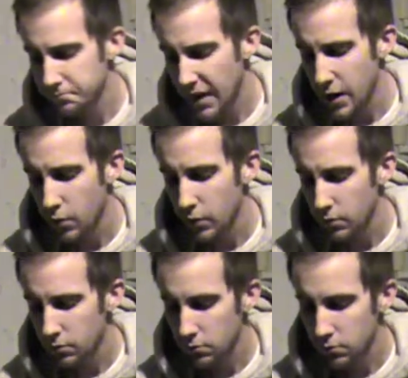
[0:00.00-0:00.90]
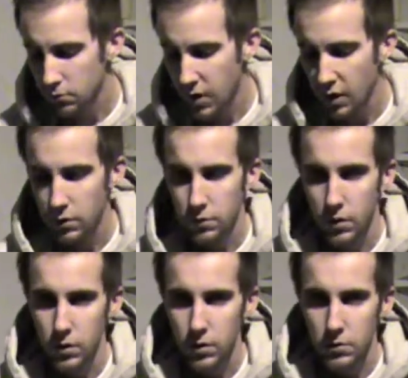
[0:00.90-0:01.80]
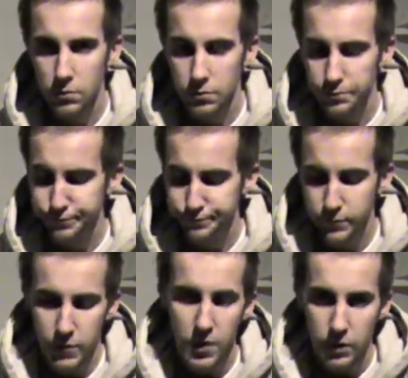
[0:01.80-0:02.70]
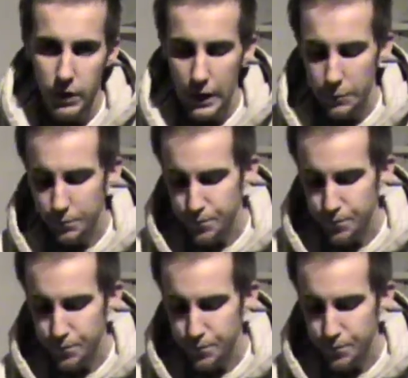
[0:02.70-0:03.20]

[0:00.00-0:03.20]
heroin, LSD, stuff like that.